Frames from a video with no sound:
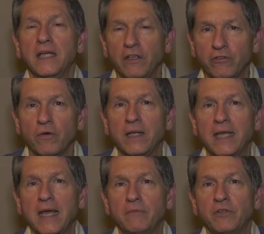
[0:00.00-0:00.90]
is going to
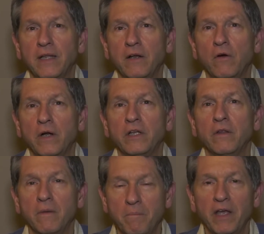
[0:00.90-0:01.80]
capture that audio
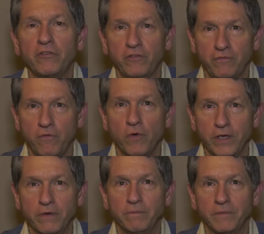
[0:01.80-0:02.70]
the best for
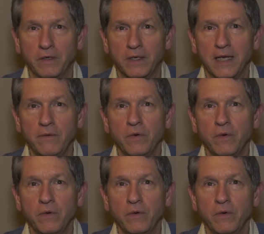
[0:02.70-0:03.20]
you, okay?